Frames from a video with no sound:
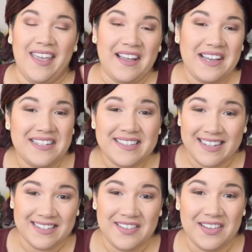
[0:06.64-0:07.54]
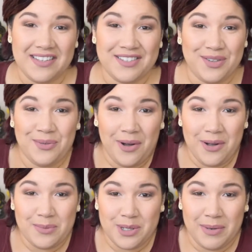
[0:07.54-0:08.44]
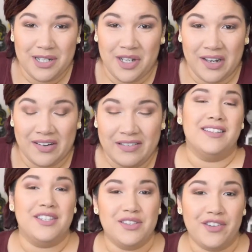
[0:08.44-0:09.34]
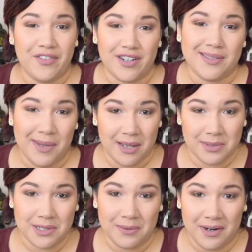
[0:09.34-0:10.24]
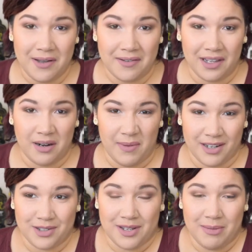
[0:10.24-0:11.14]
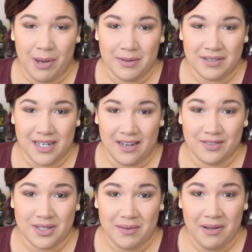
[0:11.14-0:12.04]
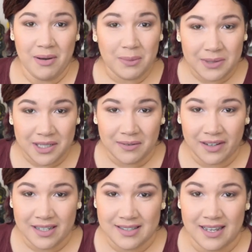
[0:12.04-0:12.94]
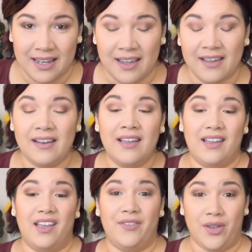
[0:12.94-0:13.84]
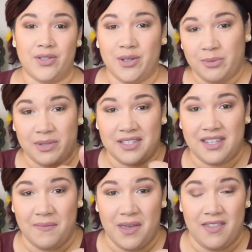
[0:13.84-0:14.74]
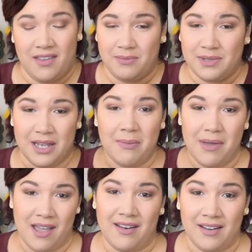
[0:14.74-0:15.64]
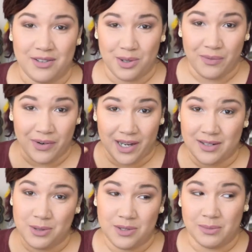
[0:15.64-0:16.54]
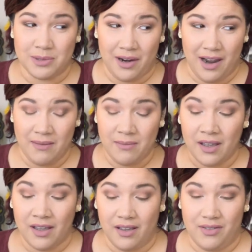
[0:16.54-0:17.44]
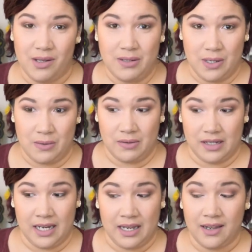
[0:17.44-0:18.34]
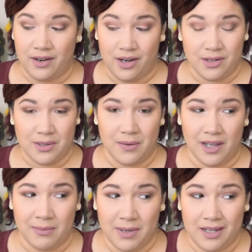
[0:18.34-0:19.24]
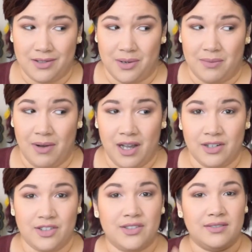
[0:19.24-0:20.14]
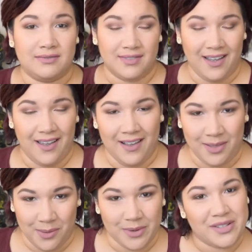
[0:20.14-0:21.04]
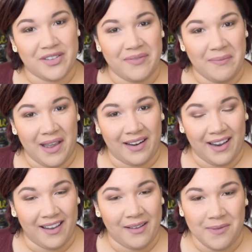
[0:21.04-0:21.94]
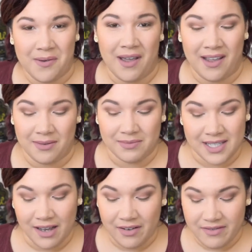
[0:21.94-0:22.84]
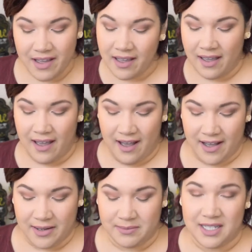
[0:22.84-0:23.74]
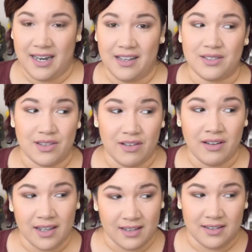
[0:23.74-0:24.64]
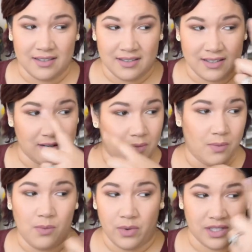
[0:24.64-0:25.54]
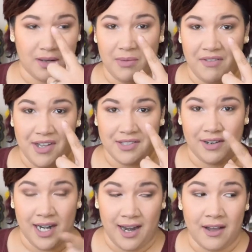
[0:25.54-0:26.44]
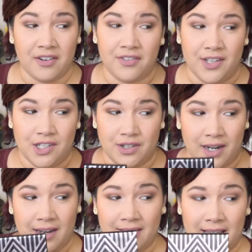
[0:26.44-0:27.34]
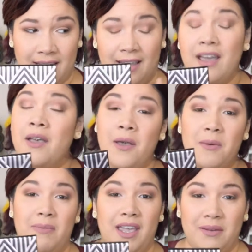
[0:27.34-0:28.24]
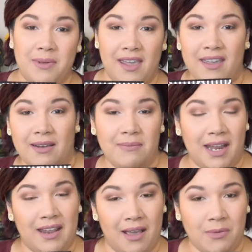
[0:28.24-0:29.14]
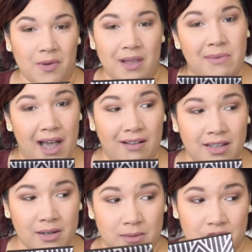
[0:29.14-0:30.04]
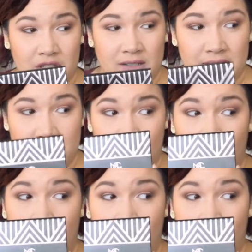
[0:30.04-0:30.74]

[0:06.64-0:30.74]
guys, it's Lyss and welcome to my channel. This is the first makeup tutorial that I'm actually posting, so I hope that you guys like it. If you do, please give me a thumbs up and don't forget to subscribe. If you don't like it or you don't like me, don't watch. In the words of MannyMUA himself. Today's look is what's on my face right now, featuring the Makeup Geek and MannyMUA palette, which is